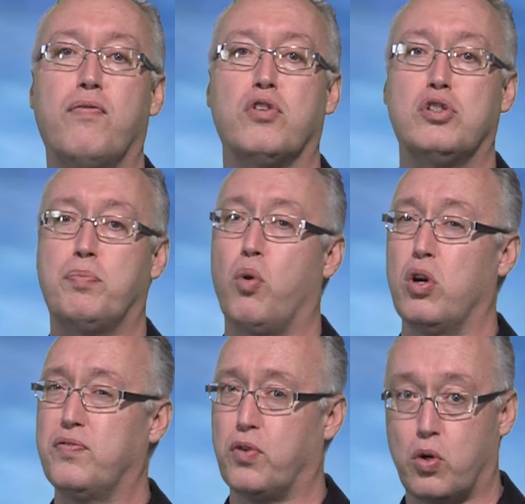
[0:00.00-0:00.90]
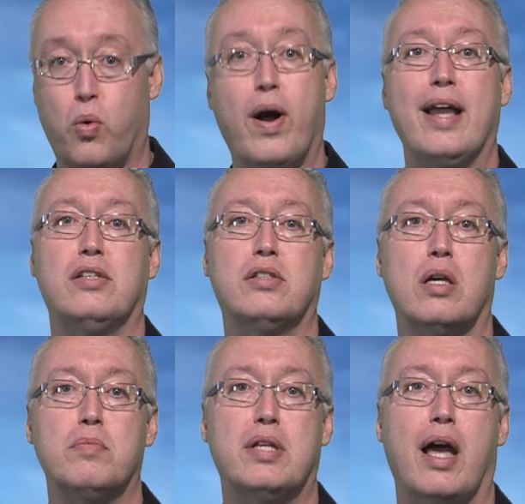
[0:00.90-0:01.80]
for sports for quite
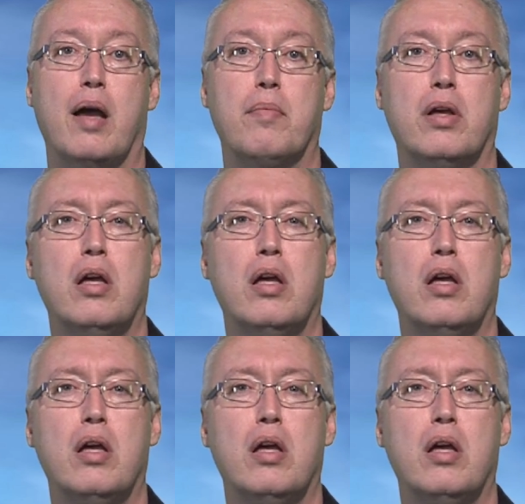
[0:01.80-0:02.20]
some time.